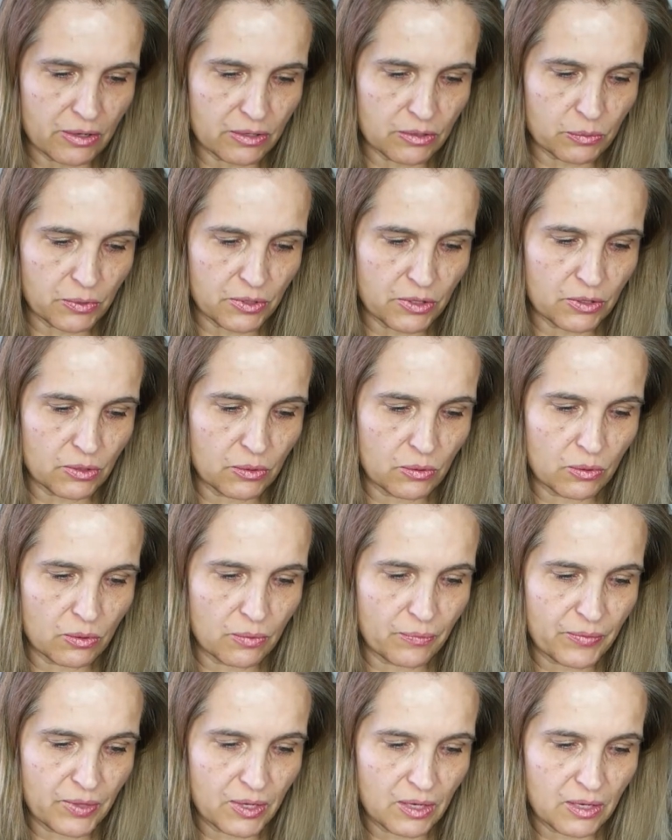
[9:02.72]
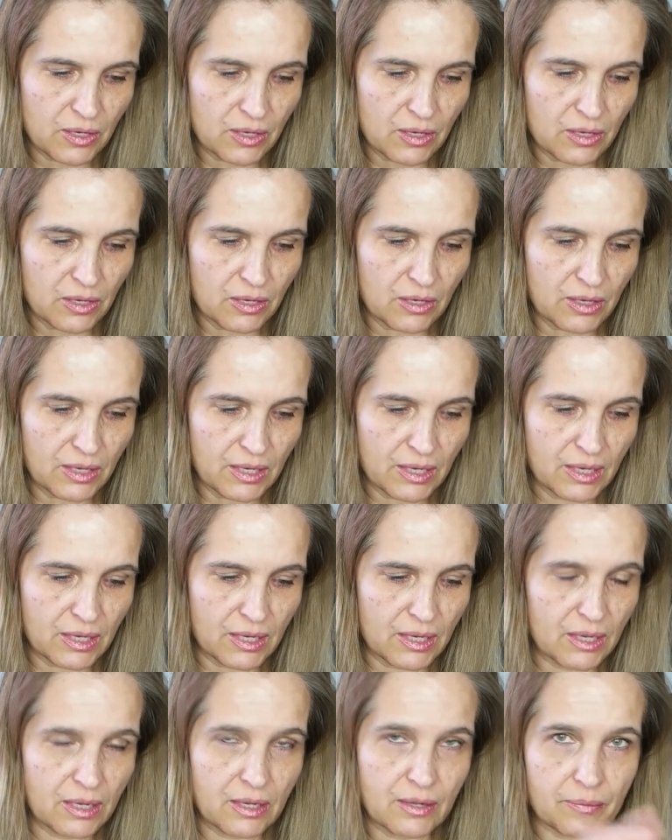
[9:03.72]
it with you.
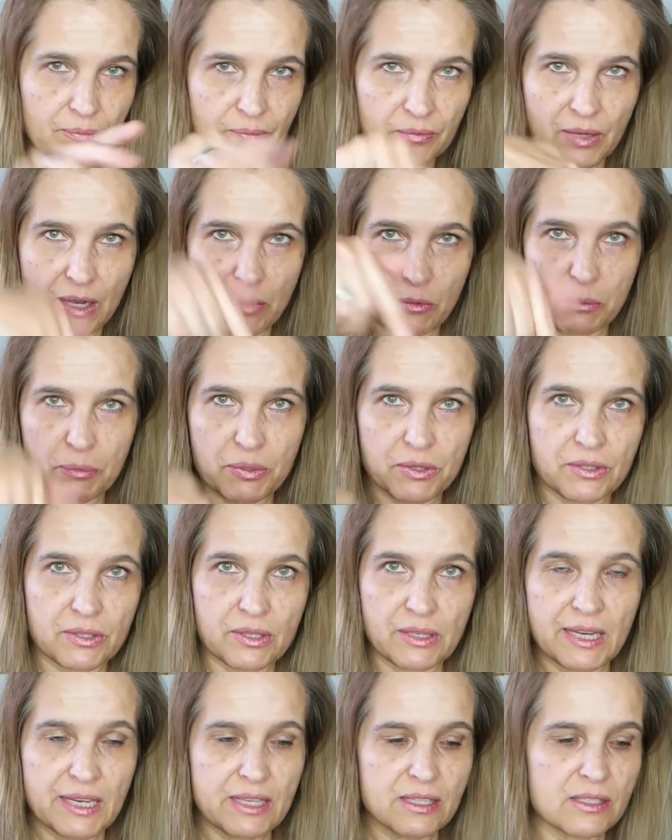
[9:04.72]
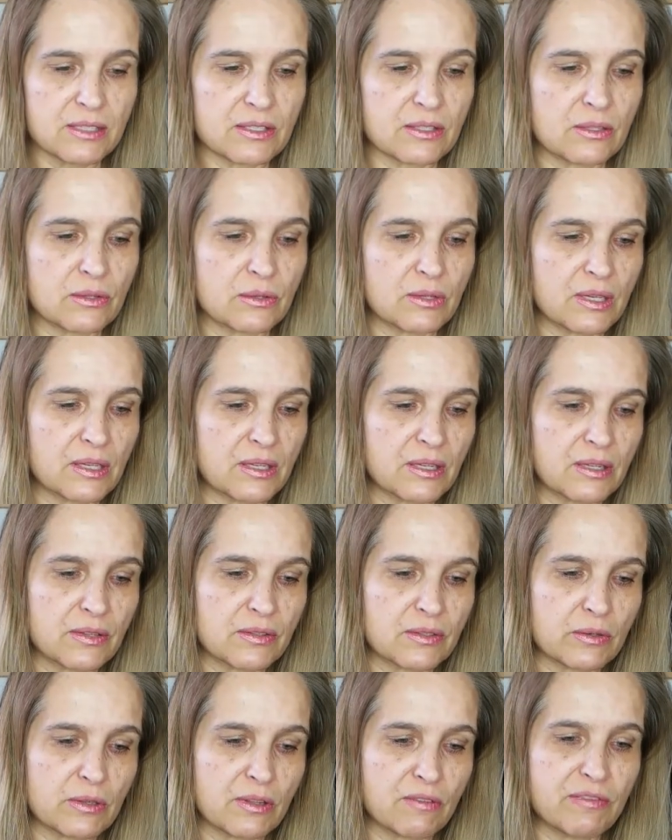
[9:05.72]
I will put the links to
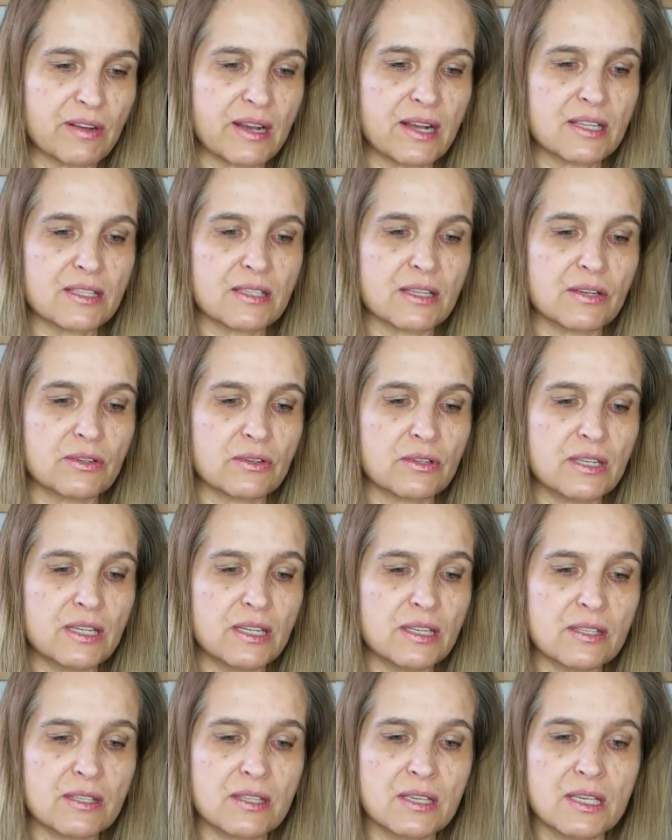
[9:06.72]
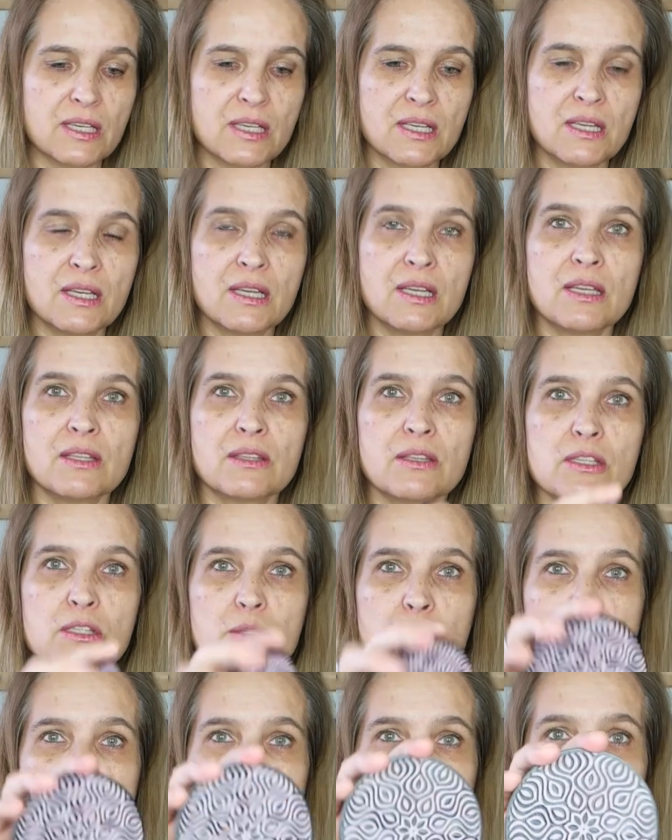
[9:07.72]
the files underneath. This
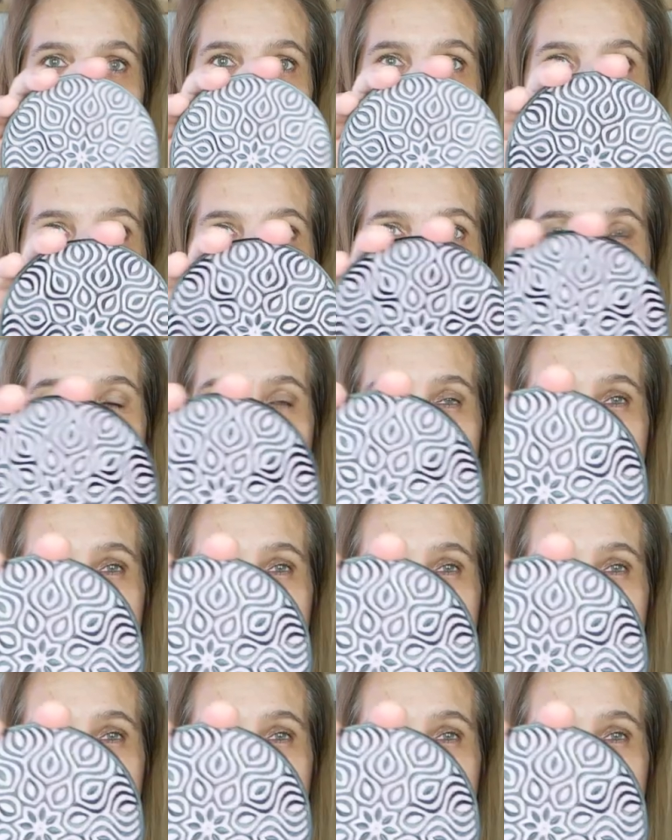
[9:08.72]
one here is not